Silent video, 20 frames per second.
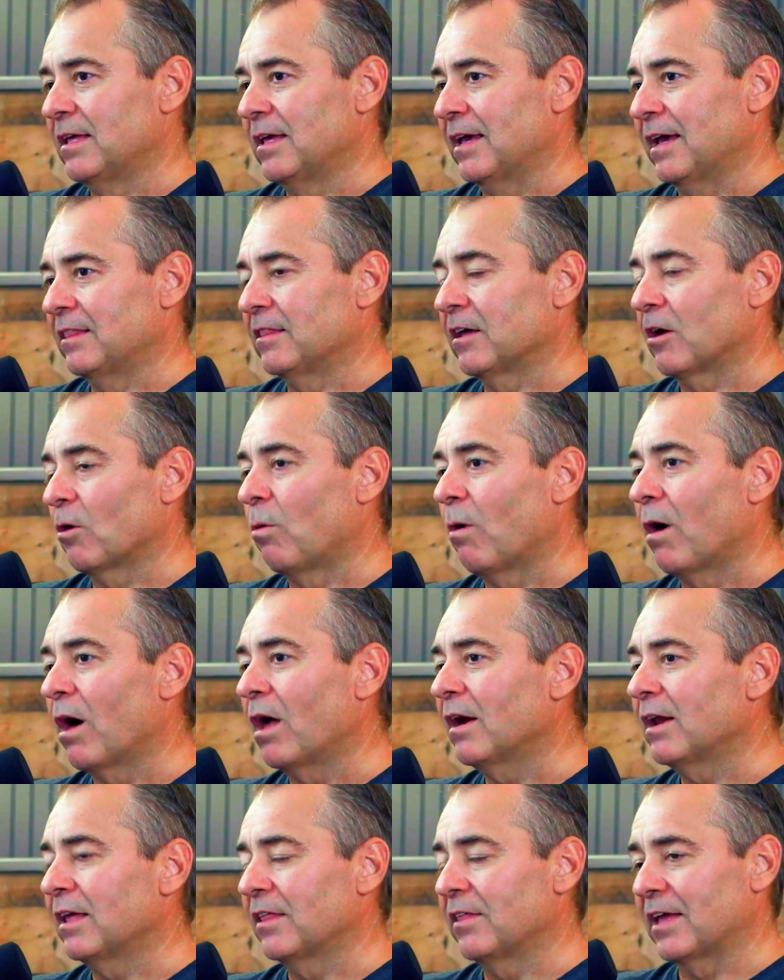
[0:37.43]
And the
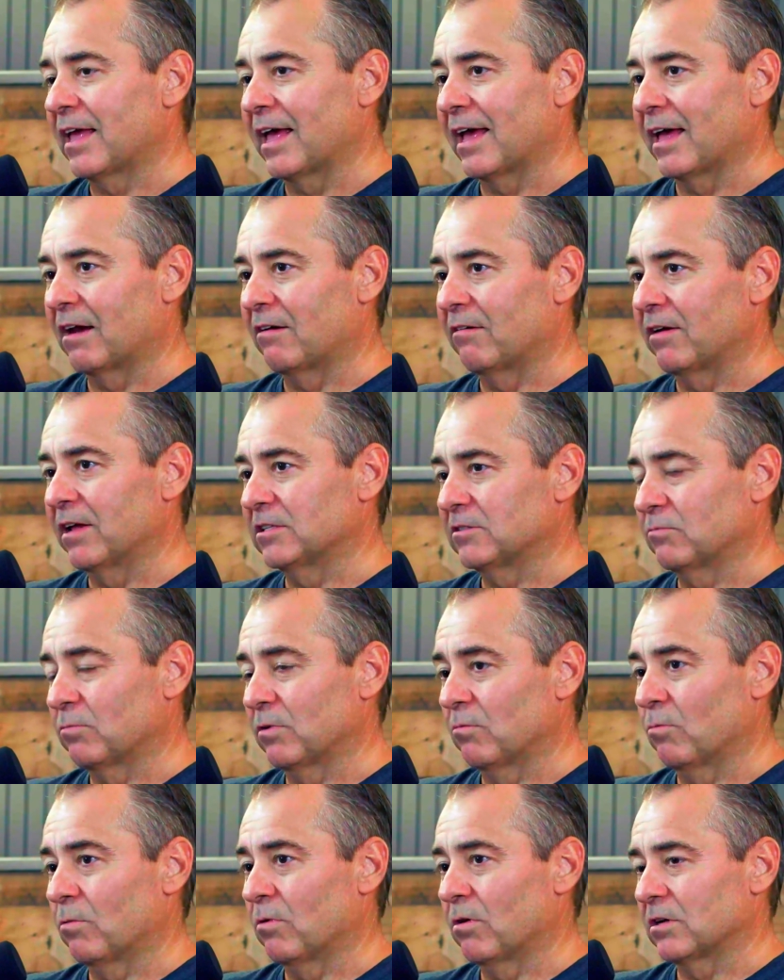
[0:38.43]
quality of the calorie is
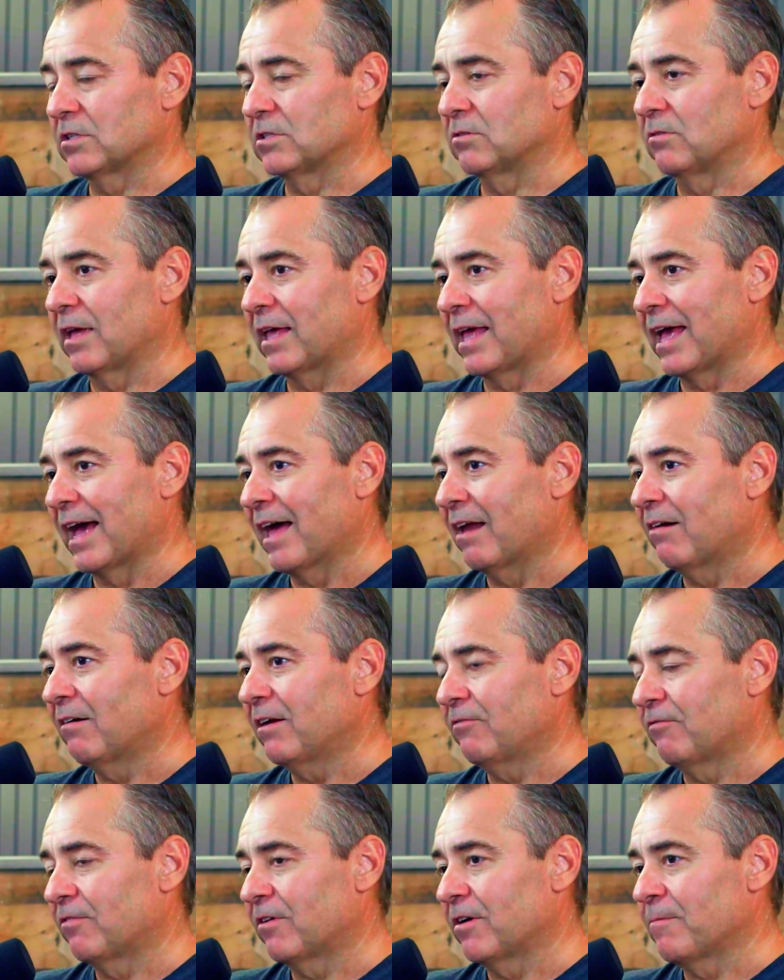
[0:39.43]
what works. So a calorie
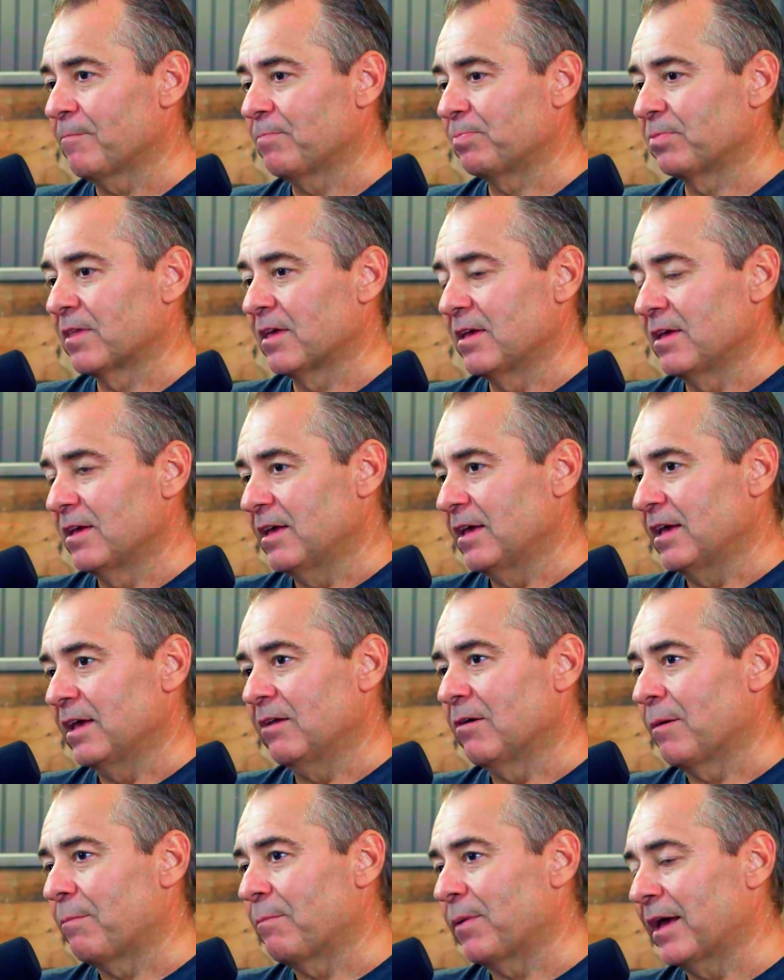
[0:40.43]
from, you
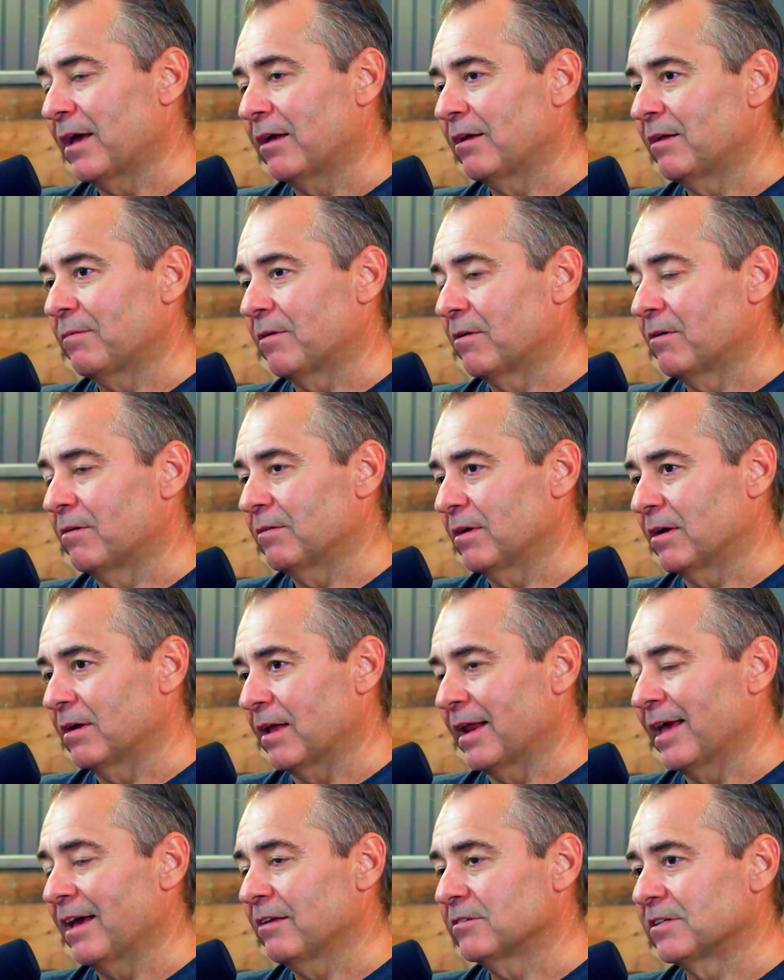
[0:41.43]
know, a pound of, or
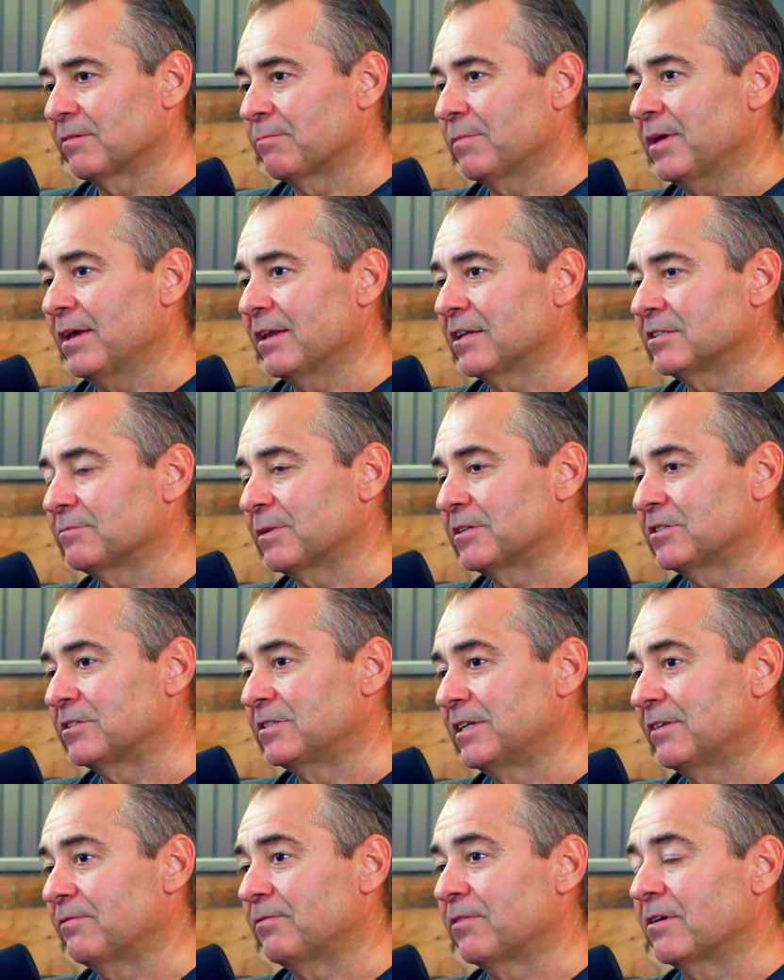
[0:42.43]
an ounce of meat is much
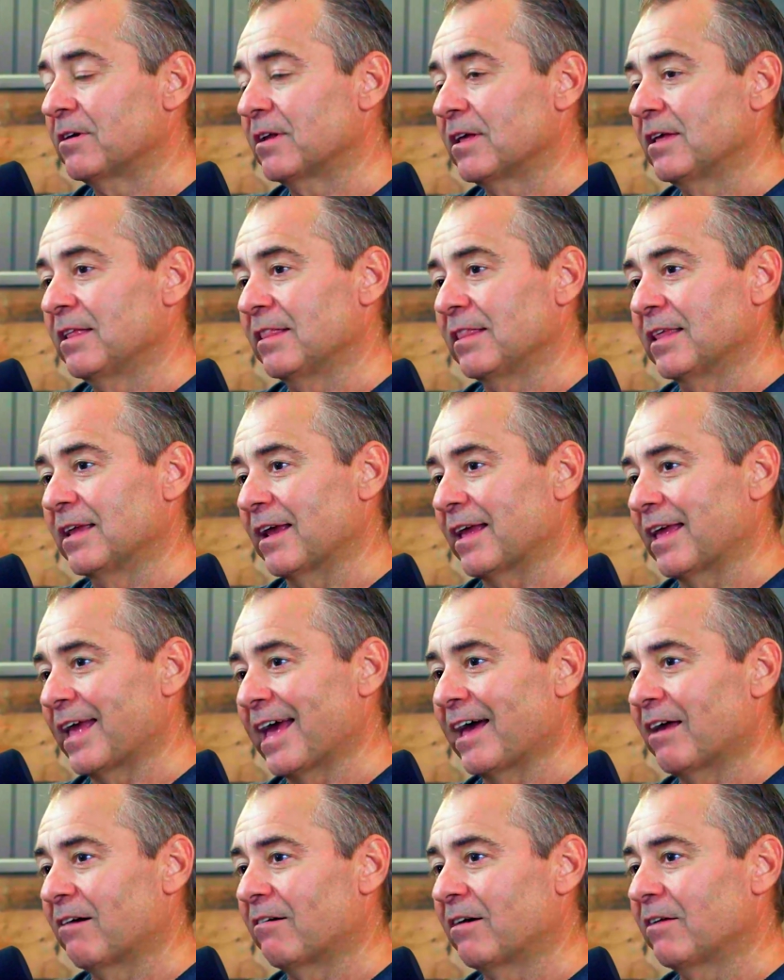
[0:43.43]
different than a
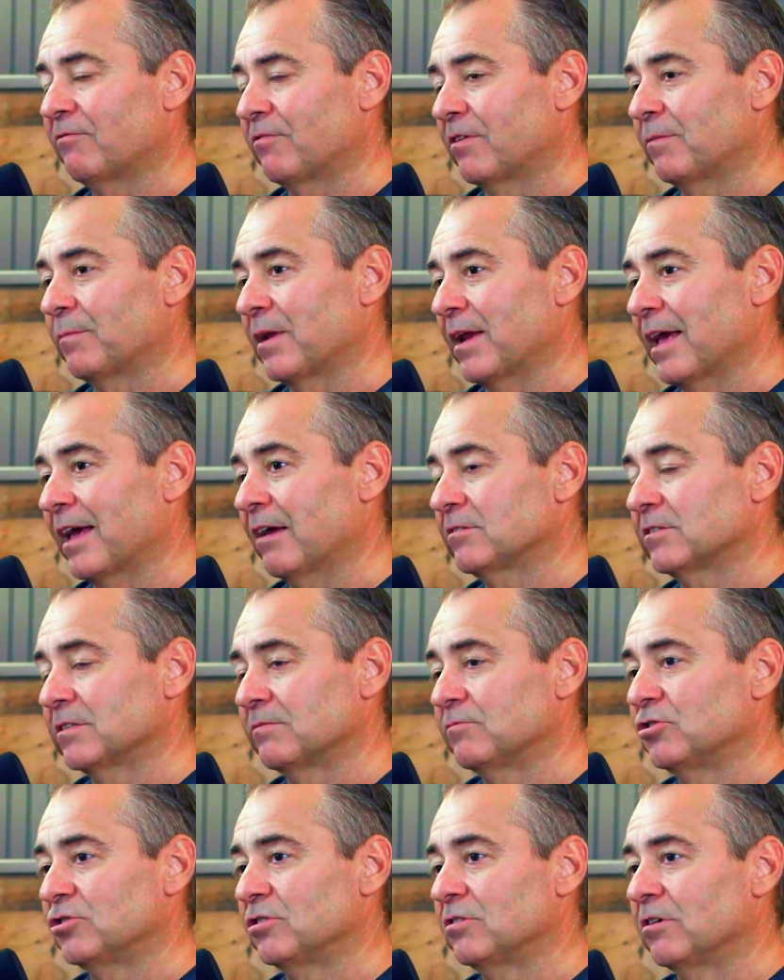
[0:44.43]
calorie from an ounce of
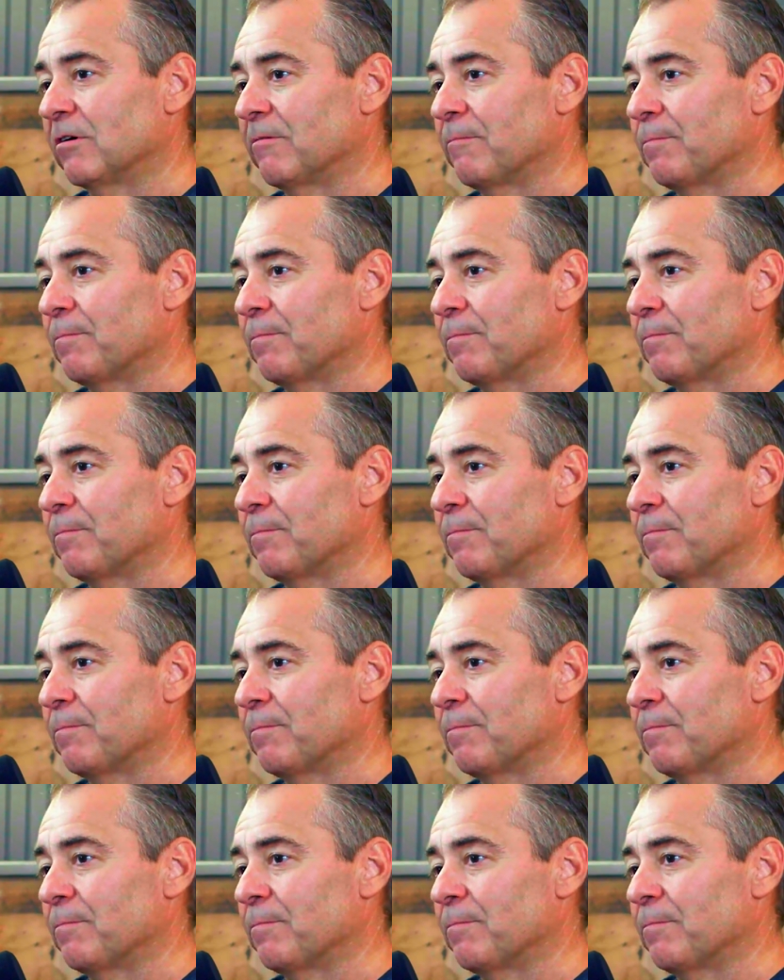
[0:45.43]
sugar.